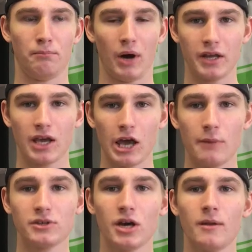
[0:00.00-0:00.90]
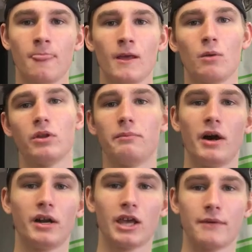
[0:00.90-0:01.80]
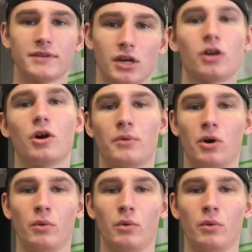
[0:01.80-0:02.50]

body cams on. Well, the body cam's like a GoPro.